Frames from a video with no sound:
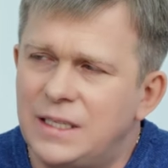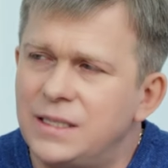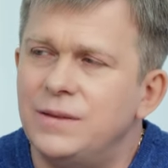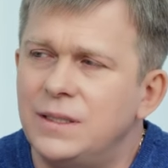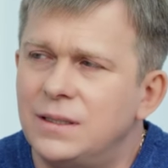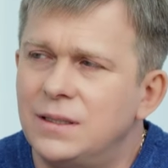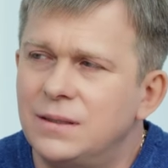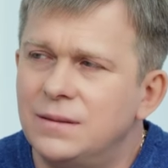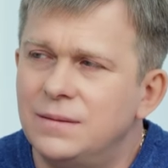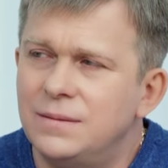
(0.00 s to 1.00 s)
isn't it?
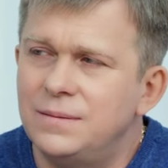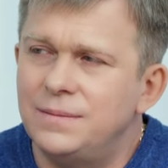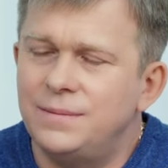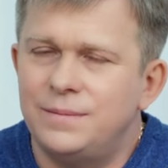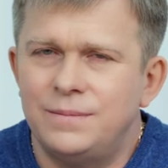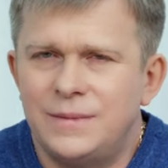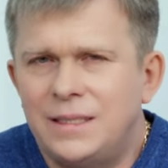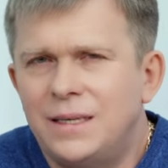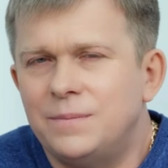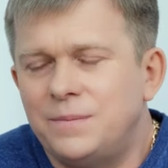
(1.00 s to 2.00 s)

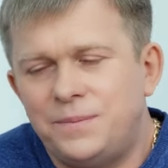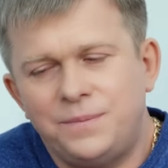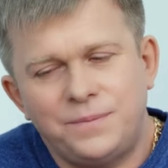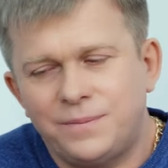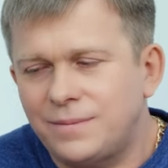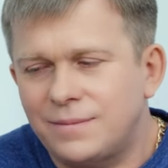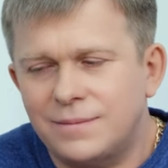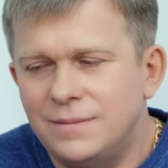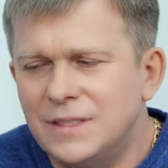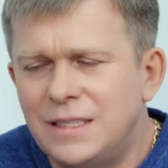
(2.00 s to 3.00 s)
Then we
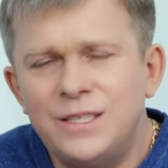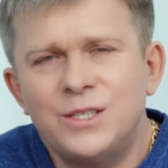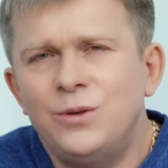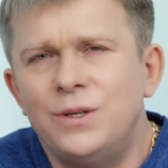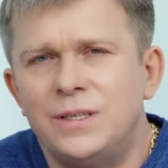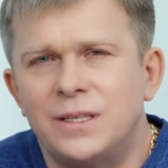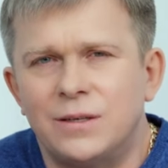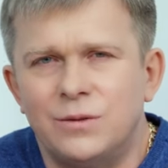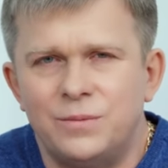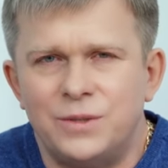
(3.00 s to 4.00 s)
shouldn't take
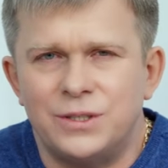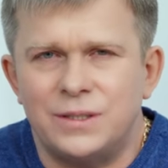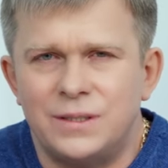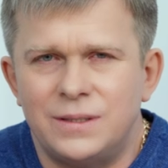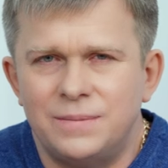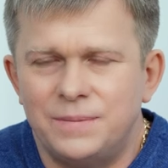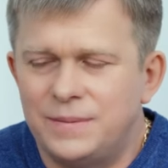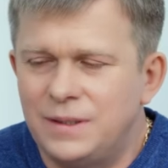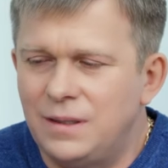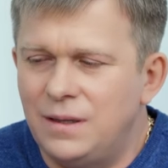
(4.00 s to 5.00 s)
offense at
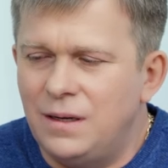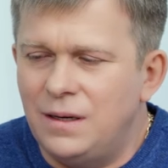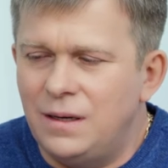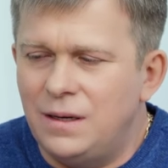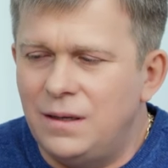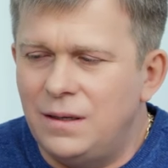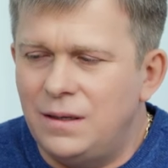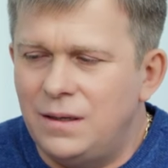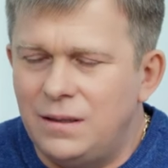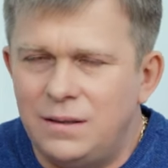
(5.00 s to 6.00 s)
anyone
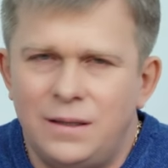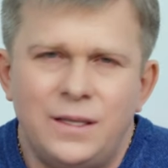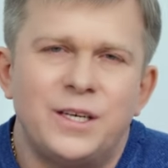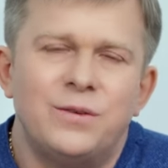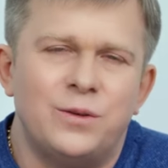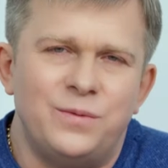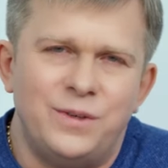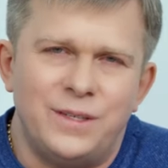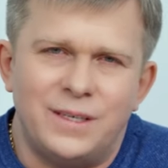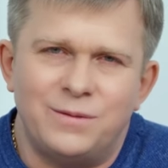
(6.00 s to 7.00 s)
and blame
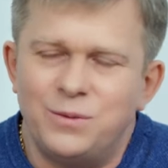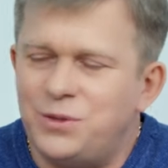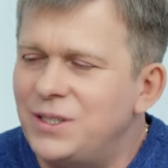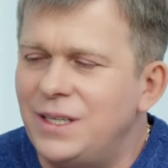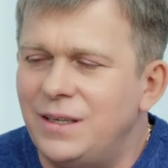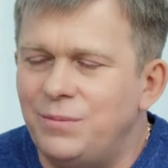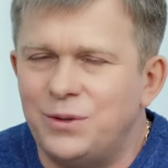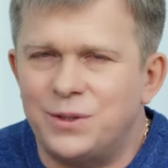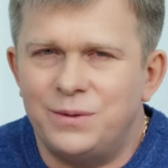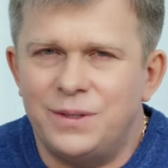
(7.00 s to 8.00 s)
anyone,
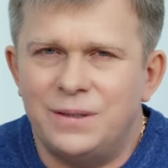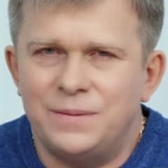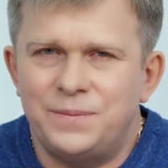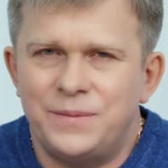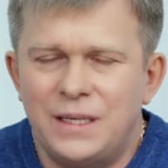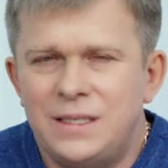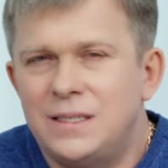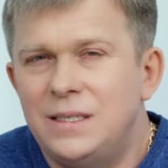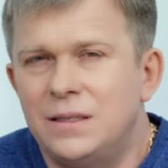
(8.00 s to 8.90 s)
including dead ones.